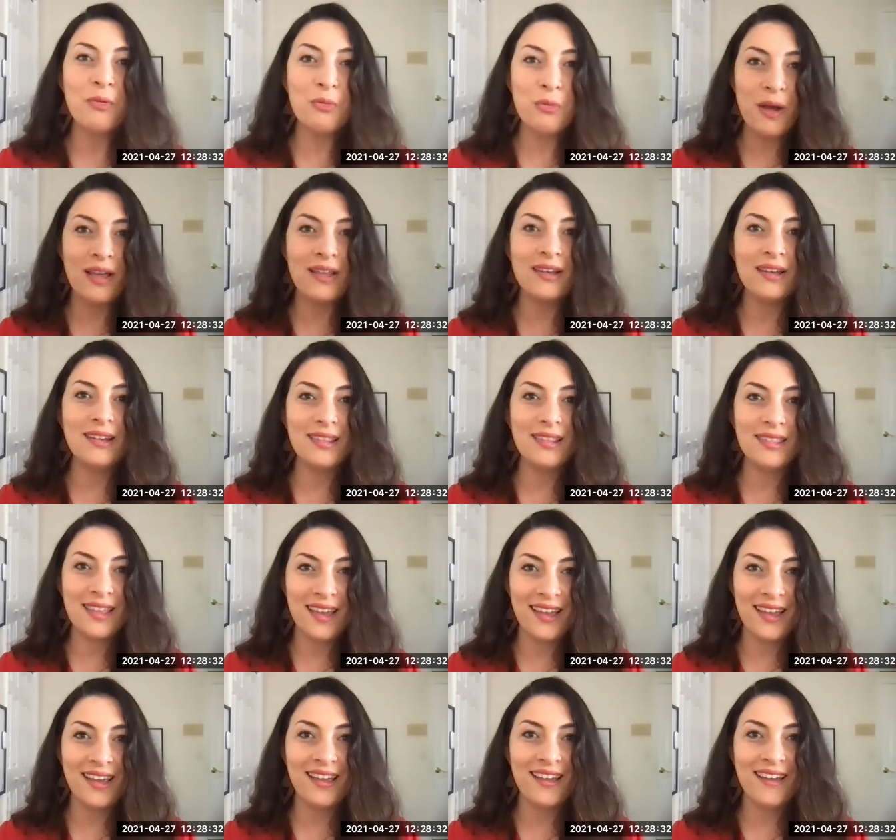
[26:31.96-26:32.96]
when
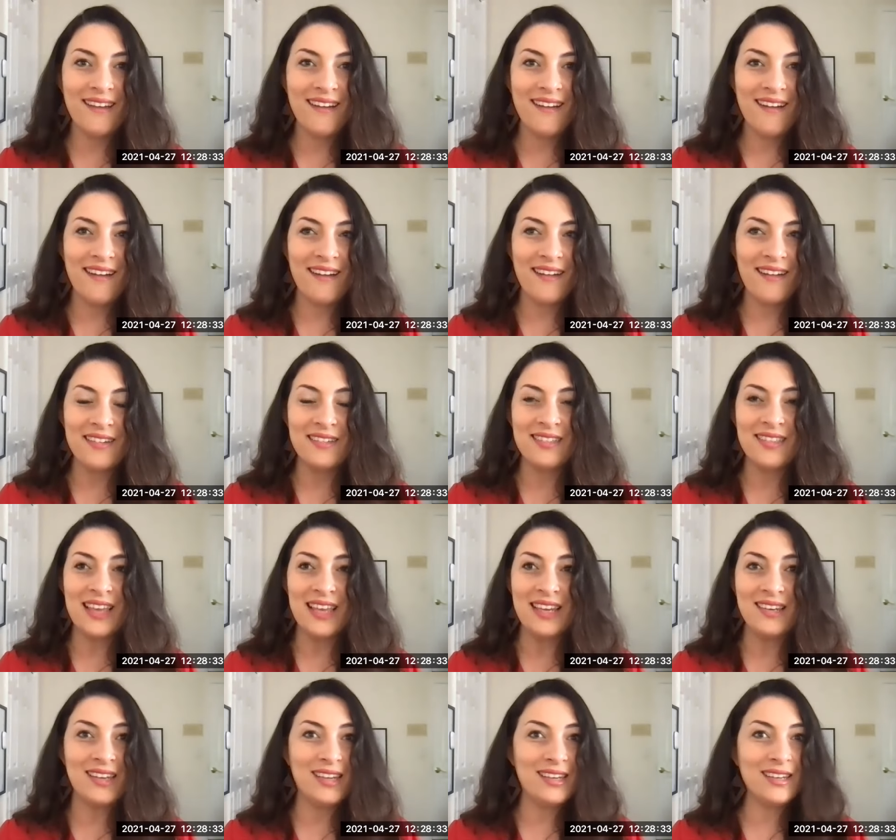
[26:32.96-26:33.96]
they uh,
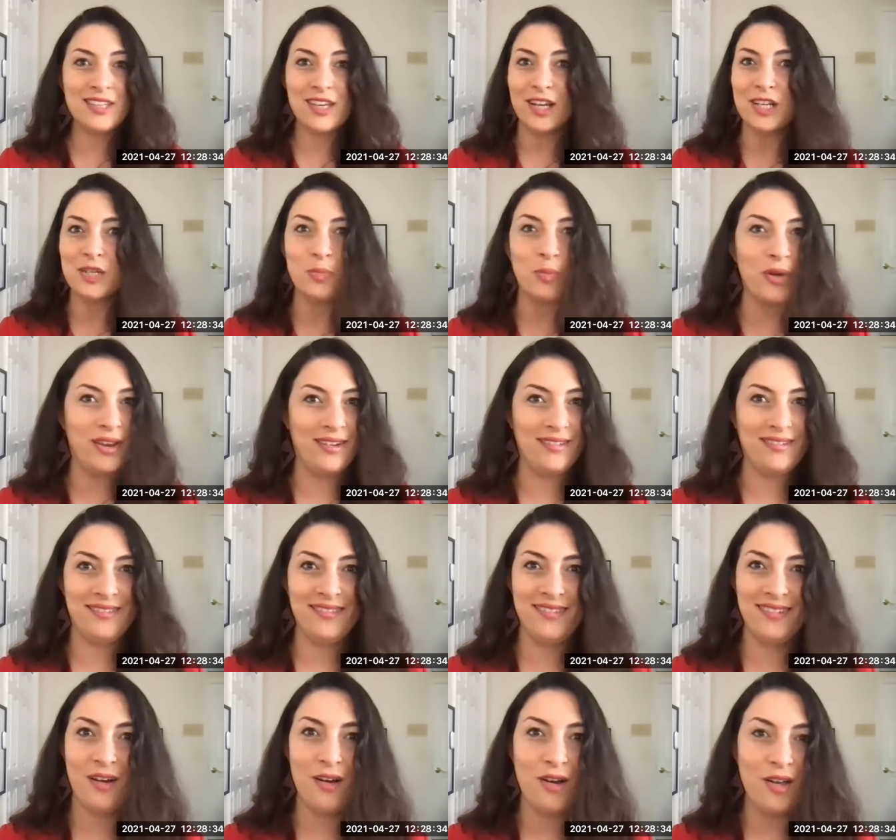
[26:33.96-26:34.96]
they need a touch point
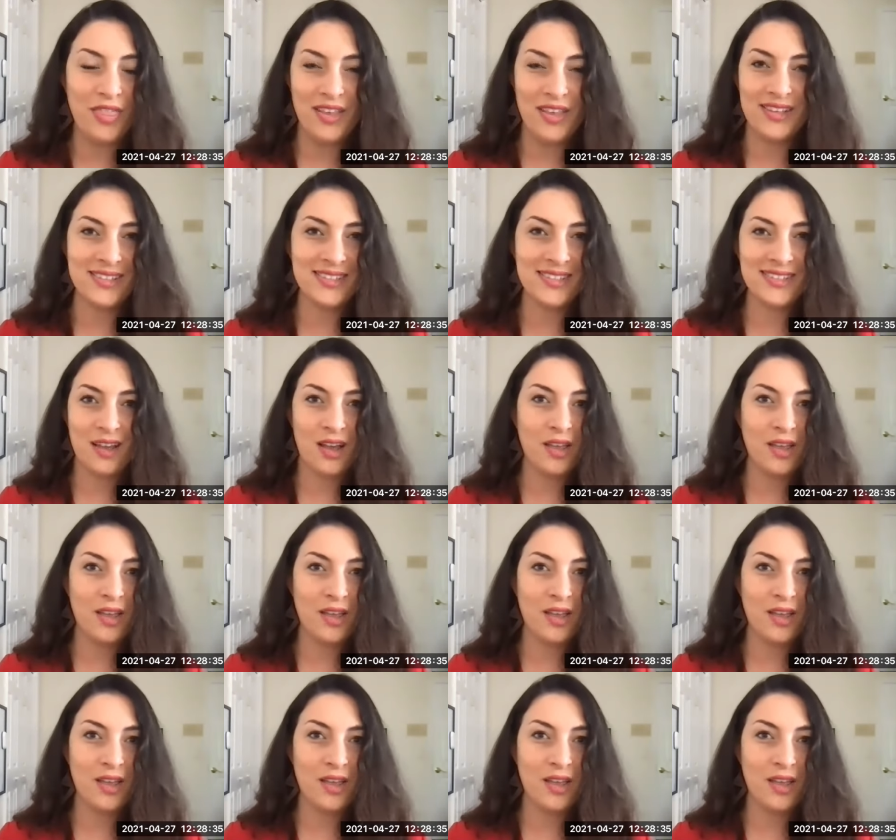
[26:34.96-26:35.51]
on this,